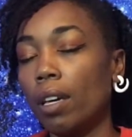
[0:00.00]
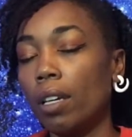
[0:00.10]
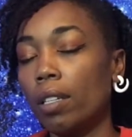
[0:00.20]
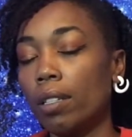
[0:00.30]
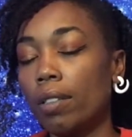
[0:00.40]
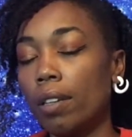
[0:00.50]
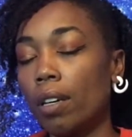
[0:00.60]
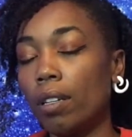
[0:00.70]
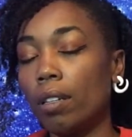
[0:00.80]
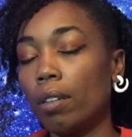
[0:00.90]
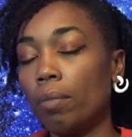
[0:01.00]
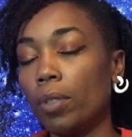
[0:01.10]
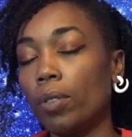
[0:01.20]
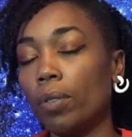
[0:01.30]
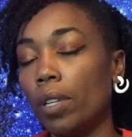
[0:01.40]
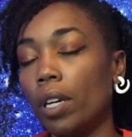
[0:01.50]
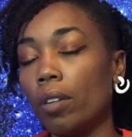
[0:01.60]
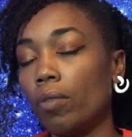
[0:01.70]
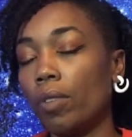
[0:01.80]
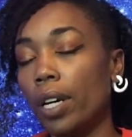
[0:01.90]
Sun, Moon,
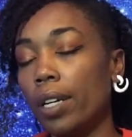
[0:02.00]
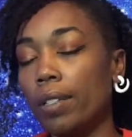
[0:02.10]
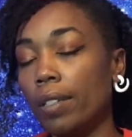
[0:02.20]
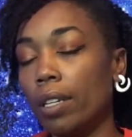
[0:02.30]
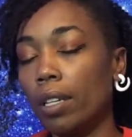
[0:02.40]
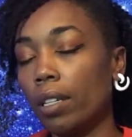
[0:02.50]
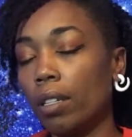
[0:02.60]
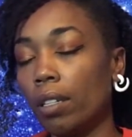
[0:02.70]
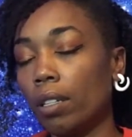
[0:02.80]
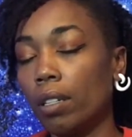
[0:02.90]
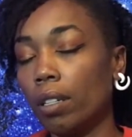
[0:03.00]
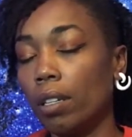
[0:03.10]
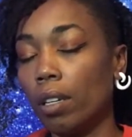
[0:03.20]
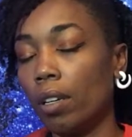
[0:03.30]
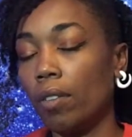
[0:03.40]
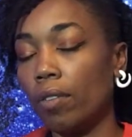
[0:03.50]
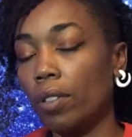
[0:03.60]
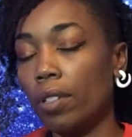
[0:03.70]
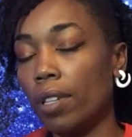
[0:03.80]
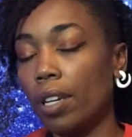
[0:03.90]
and Rising
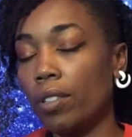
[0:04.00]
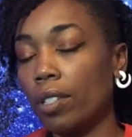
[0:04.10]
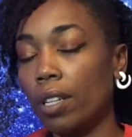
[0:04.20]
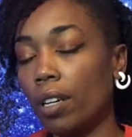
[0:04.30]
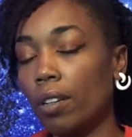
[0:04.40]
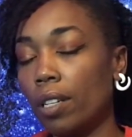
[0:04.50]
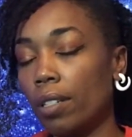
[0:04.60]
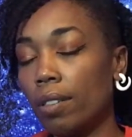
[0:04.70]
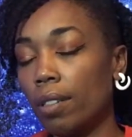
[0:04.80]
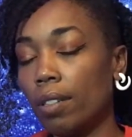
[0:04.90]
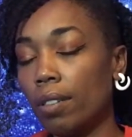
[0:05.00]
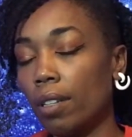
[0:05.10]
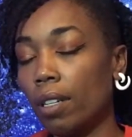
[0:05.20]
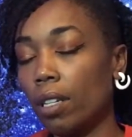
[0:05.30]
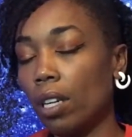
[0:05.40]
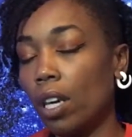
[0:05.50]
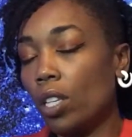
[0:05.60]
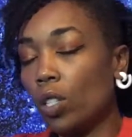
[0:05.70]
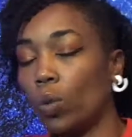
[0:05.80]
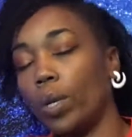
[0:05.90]
for Sagittarius season
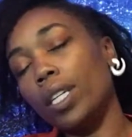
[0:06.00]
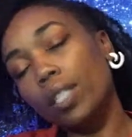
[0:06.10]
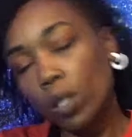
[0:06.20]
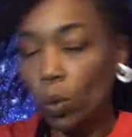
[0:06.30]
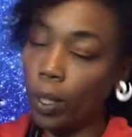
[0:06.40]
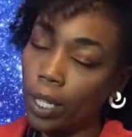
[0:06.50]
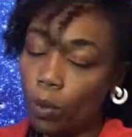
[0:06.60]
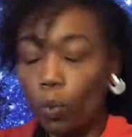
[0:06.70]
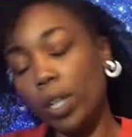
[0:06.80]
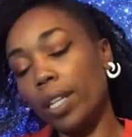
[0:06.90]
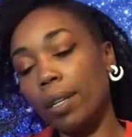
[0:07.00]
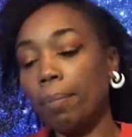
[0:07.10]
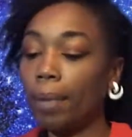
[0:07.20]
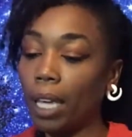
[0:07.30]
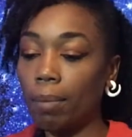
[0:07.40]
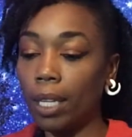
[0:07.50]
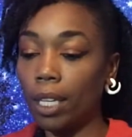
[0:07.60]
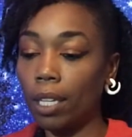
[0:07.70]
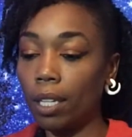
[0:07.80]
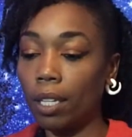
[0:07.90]
2021,
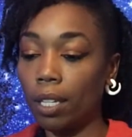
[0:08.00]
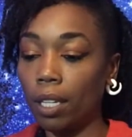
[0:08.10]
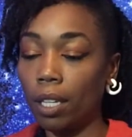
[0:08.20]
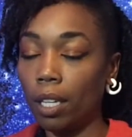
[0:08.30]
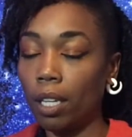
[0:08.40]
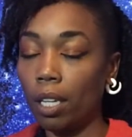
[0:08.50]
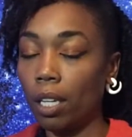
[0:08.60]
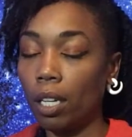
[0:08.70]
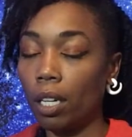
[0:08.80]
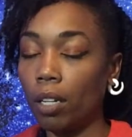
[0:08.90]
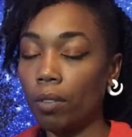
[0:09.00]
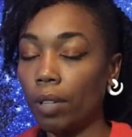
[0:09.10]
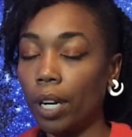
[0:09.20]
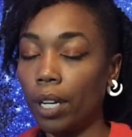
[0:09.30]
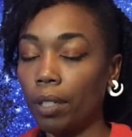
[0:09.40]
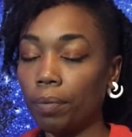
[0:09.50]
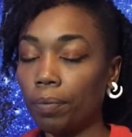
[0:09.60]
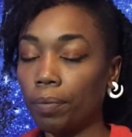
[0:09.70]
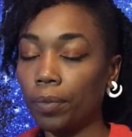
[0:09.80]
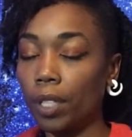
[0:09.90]
baby. All right,
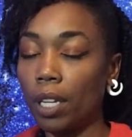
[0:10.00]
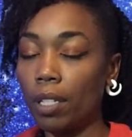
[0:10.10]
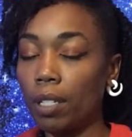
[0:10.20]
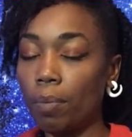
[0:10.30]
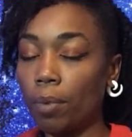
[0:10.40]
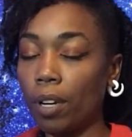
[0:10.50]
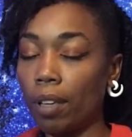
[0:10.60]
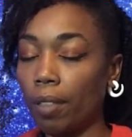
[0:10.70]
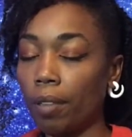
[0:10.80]
take a deep breath.